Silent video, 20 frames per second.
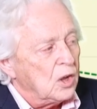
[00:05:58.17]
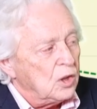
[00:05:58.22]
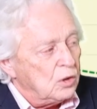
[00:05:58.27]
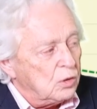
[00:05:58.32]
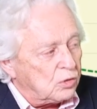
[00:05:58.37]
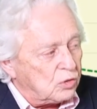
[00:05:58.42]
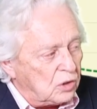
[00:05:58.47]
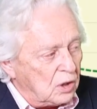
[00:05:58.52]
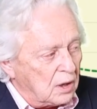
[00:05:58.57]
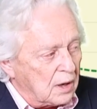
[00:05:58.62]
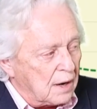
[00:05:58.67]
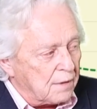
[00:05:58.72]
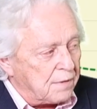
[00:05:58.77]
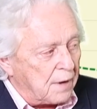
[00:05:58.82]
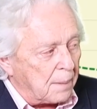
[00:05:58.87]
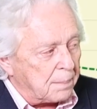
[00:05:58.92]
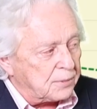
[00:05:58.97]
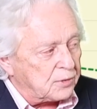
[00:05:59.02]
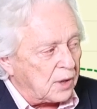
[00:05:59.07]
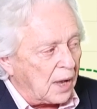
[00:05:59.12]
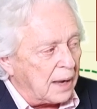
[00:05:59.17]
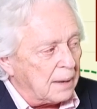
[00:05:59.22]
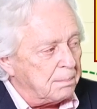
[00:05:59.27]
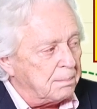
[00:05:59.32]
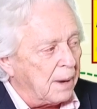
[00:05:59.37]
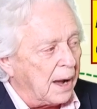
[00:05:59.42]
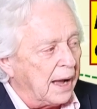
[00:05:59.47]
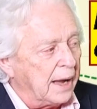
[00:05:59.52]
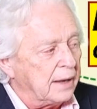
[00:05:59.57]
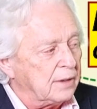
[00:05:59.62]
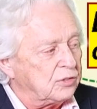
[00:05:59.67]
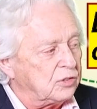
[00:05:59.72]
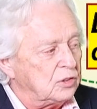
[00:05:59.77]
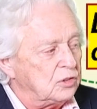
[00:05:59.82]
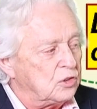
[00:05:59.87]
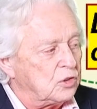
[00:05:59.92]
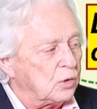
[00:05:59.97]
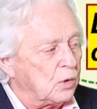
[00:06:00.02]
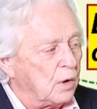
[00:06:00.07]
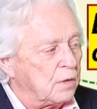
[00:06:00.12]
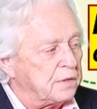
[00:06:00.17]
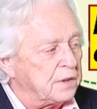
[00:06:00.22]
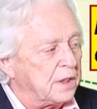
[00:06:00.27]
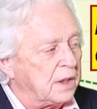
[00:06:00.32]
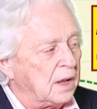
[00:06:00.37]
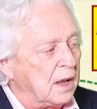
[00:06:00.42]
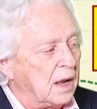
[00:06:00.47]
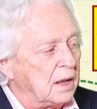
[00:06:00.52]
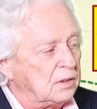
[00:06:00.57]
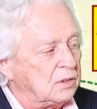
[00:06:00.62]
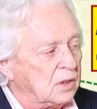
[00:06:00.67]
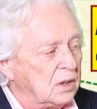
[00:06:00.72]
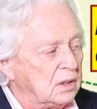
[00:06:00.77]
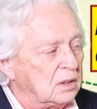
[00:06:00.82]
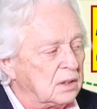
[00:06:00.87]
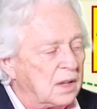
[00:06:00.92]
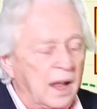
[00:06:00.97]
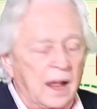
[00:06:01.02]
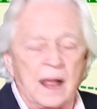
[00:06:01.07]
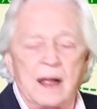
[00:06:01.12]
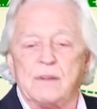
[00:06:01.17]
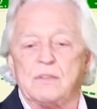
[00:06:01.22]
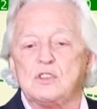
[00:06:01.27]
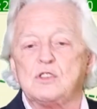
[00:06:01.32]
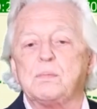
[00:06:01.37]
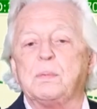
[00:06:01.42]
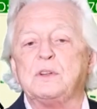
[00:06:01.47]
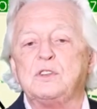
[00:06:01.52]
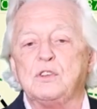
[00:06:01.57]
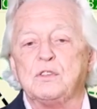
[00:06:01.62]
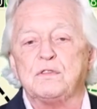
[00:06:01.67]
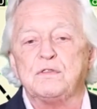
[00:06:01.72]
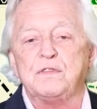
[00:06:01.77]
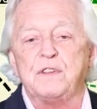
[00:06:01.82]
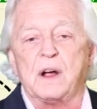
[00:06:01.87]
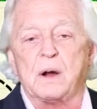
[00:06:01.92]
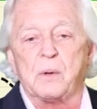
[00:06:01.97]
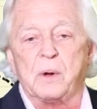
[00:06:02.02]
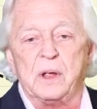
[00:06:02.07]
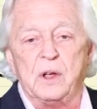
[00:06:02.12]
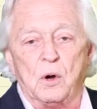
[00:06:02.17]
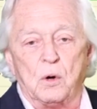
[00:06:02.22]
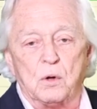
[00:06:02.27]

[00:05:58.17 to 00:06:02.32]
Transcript: You still have upside bias since you're over the 18-day average, but you're very